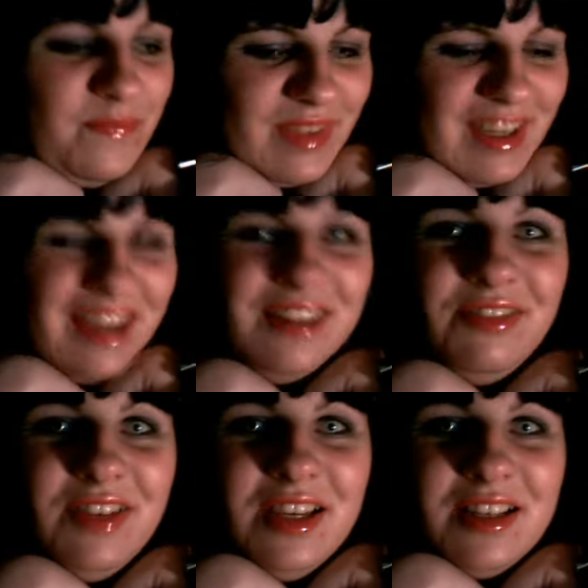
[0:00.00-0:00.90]
And if
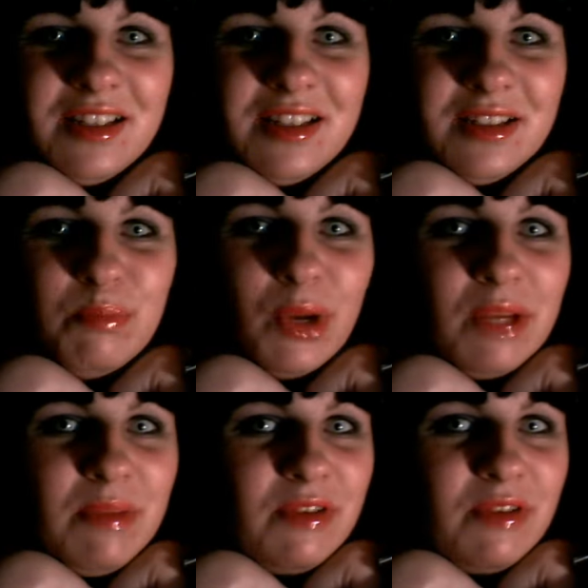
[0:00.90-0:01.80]
he is bullying
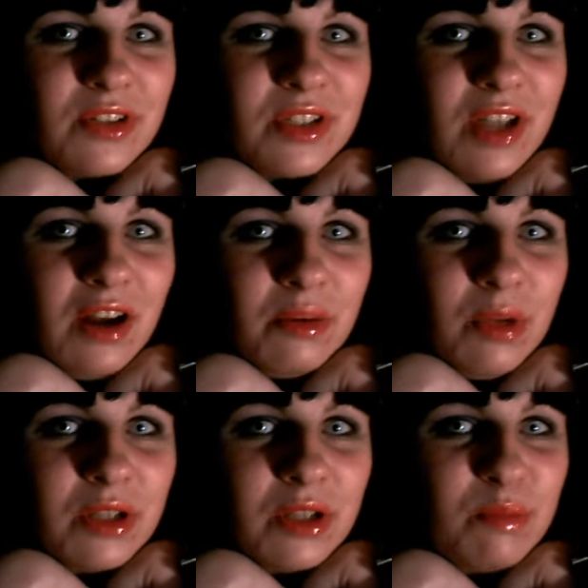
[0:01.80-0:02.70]
me for a son, well, I'll
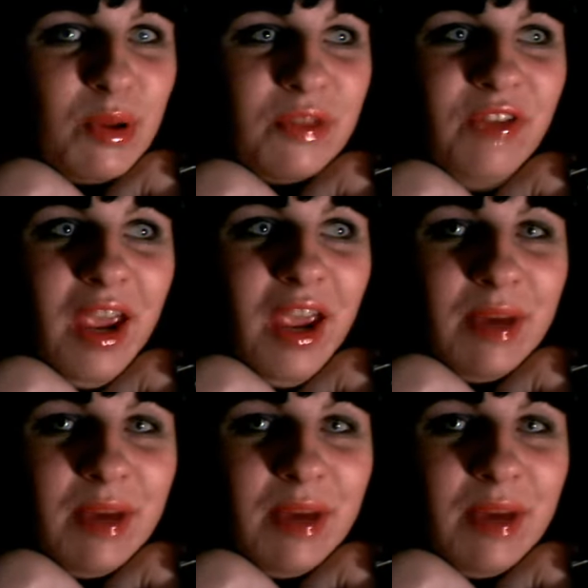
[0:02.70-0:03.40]
just put the V up at him.